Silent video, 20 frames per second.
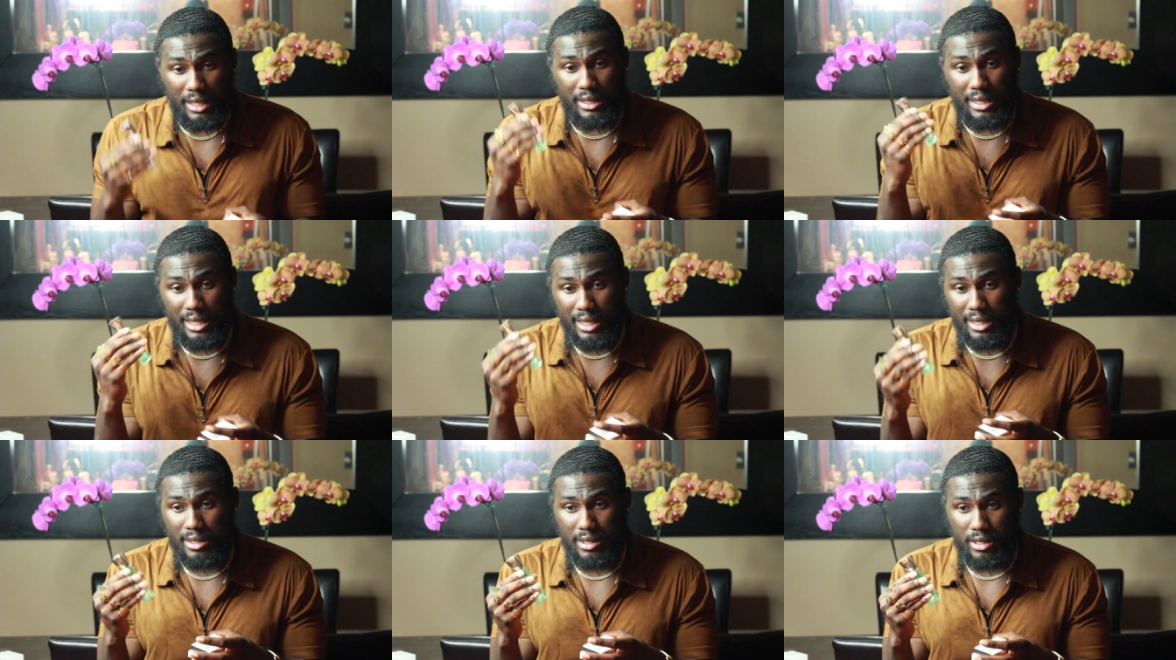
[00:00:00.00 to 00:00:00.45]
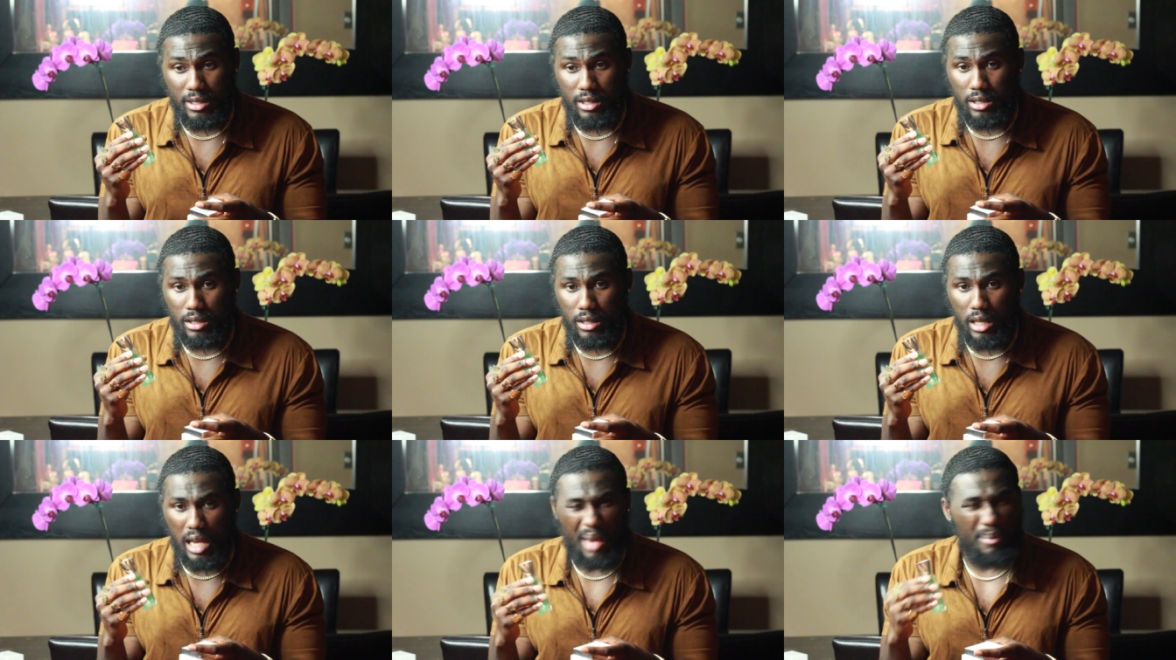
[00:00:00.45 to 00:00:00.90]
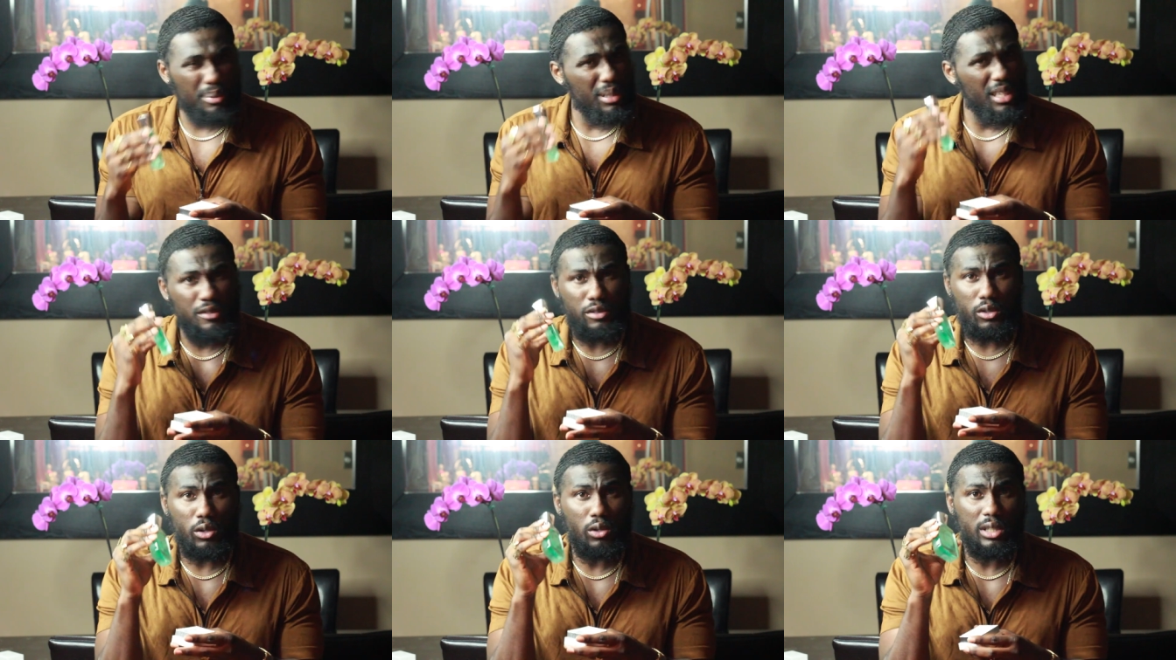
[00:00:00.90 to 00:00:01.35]
this, I
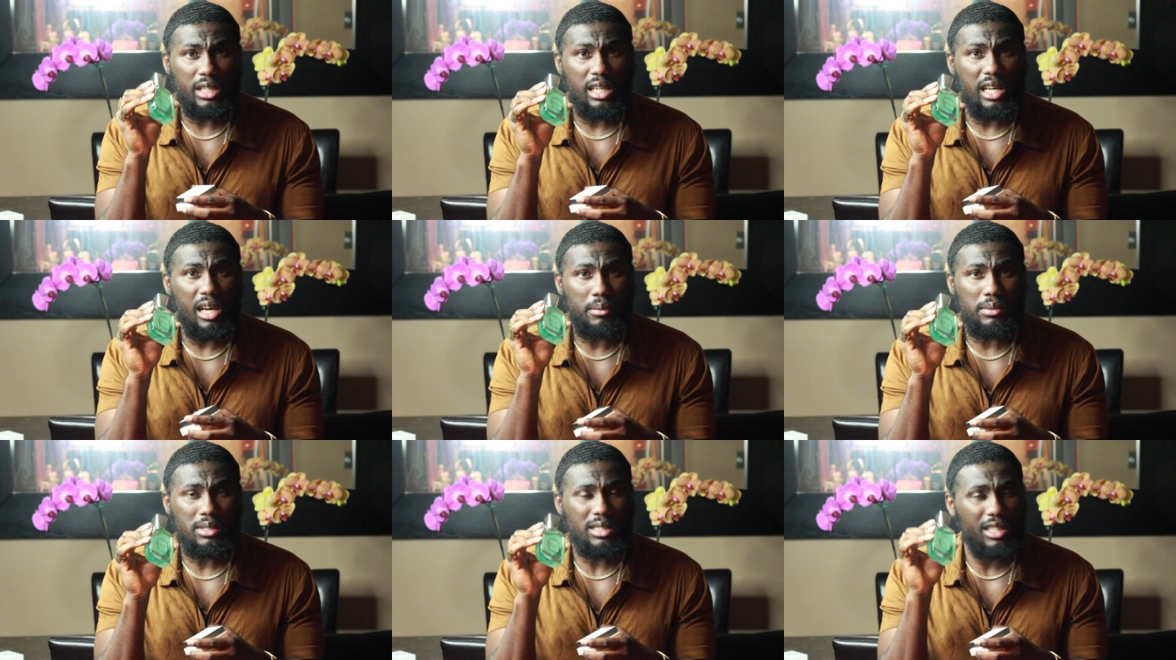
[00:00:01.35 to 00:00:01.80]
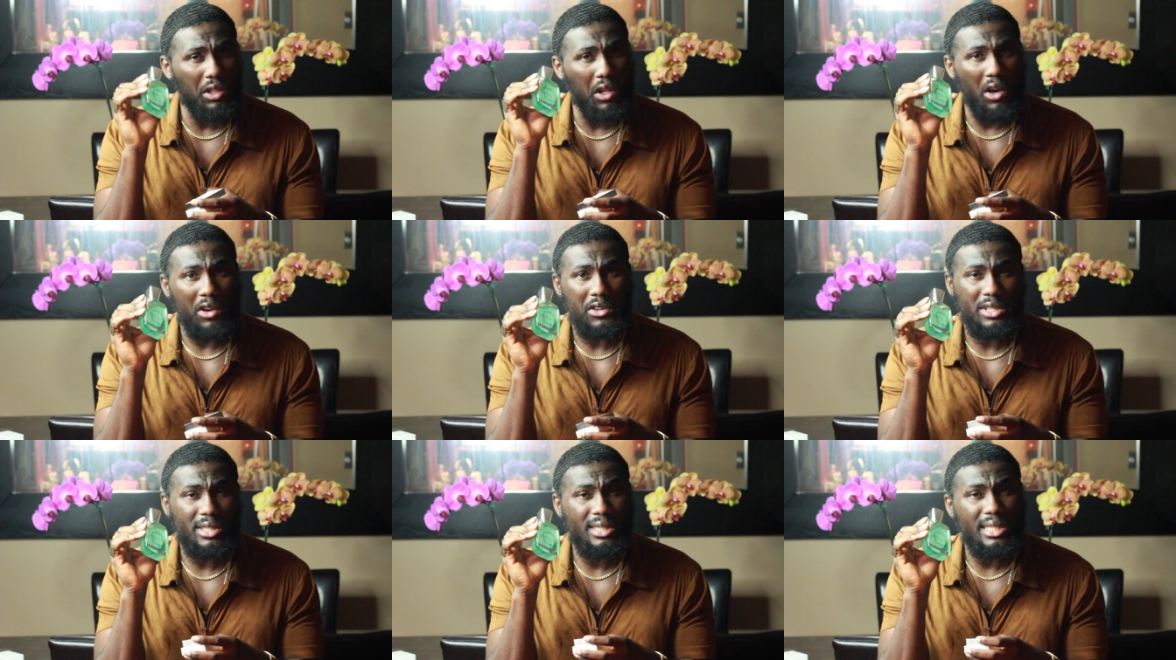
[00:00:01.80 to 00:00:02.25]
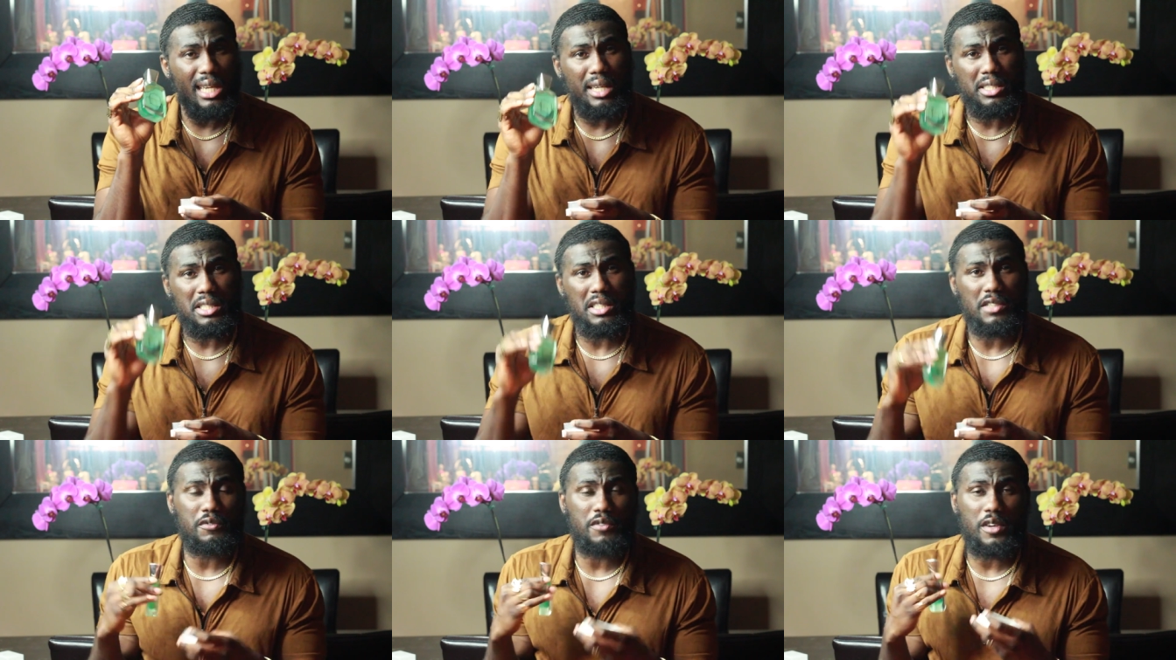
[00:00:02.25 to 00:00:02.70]
believe it only comes, the largest
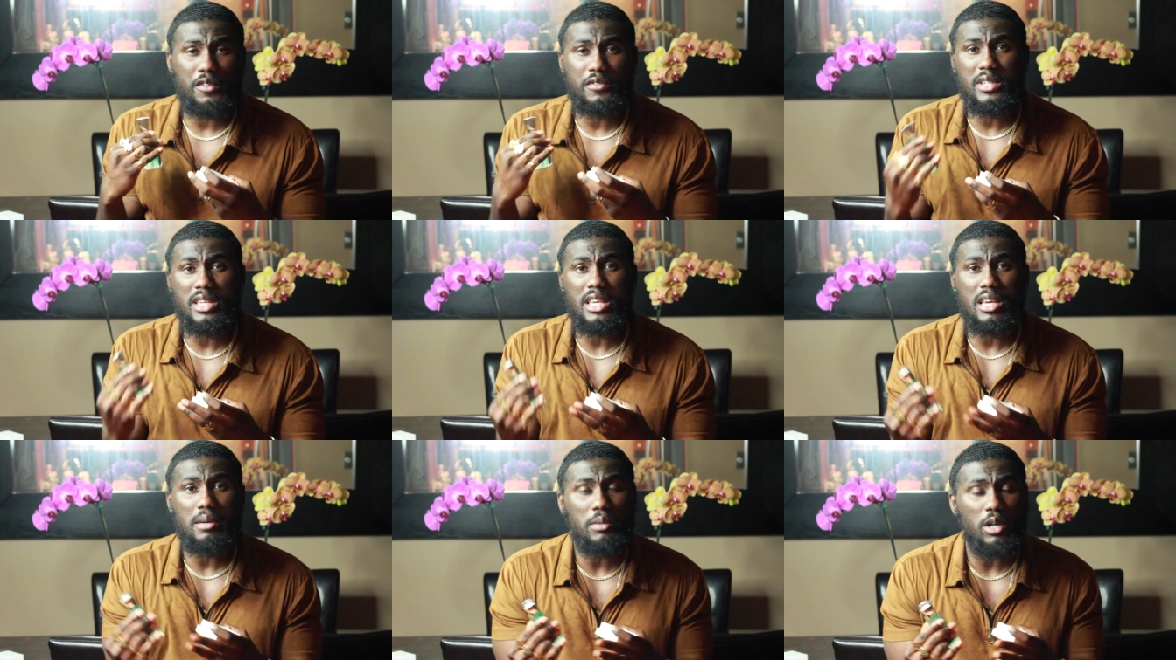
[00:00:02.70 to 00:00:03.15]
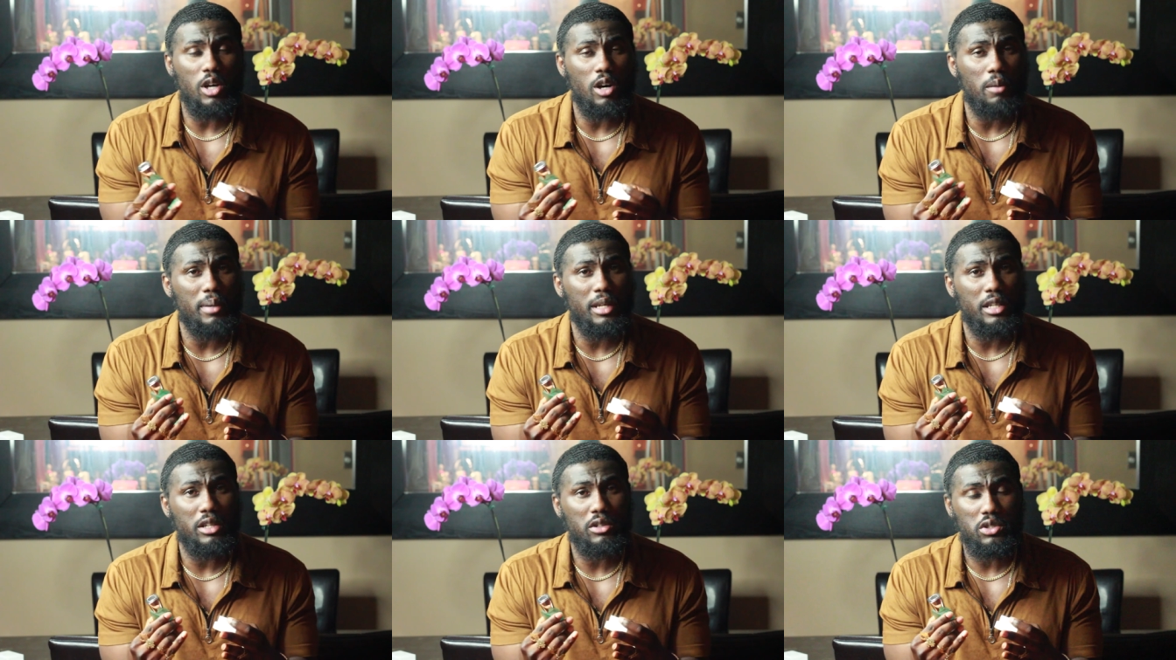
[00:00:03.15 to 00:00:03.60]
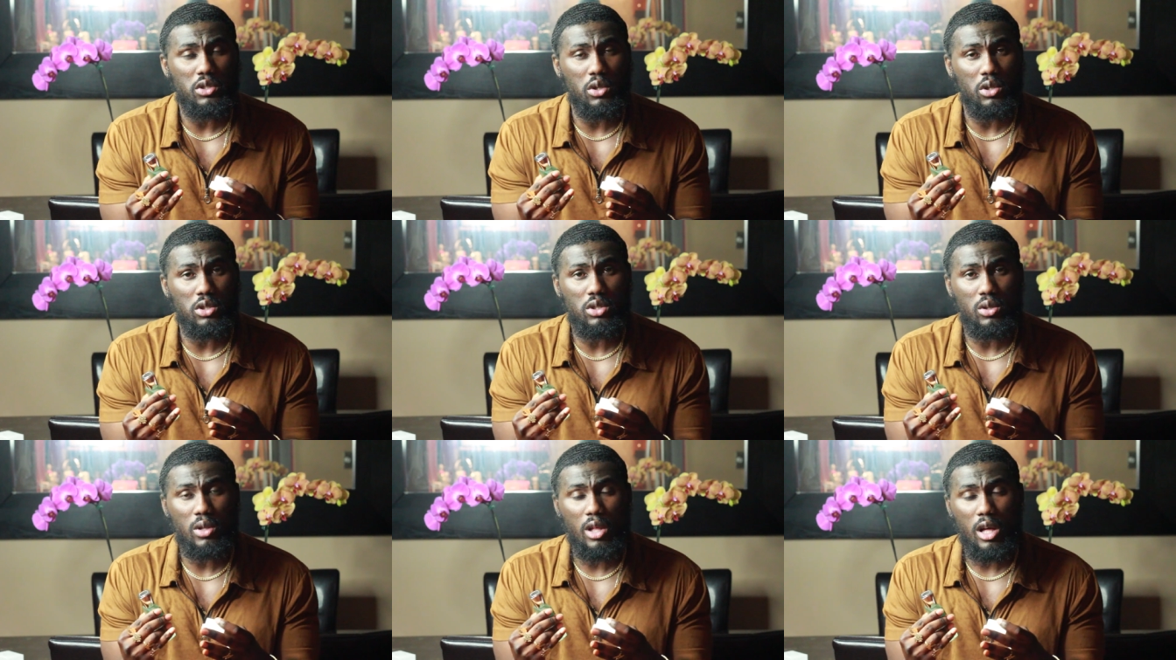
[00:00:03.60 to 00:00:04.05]
size is 50 ml, but there's
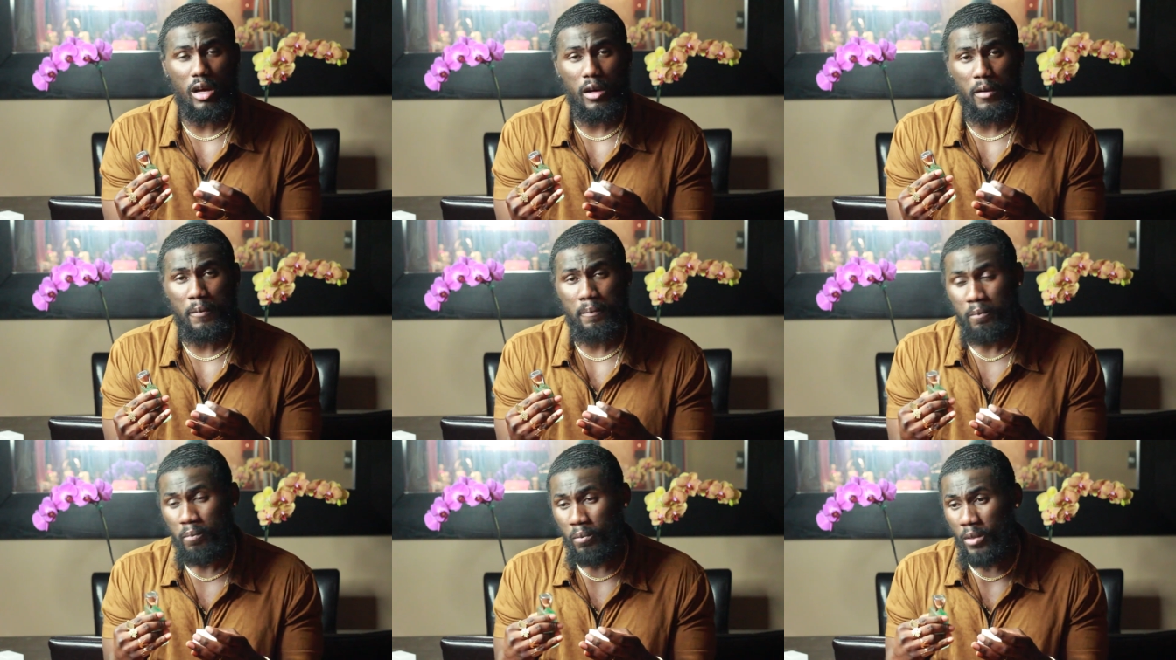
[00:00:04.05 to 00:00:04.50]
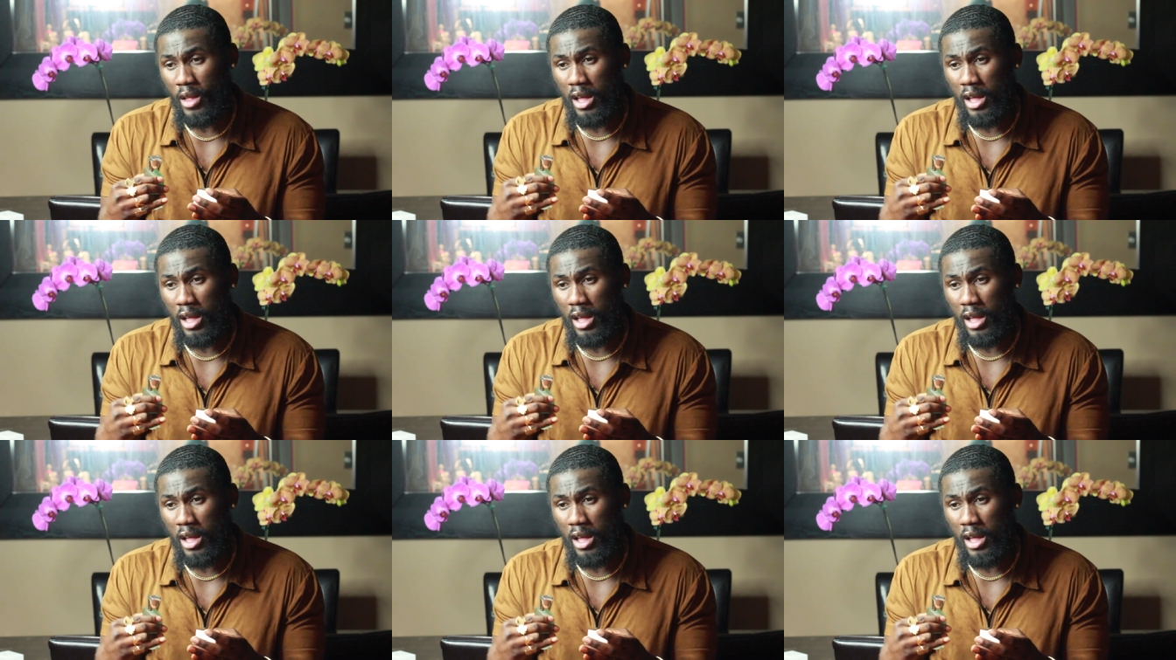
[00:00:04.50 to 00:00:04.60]
also um,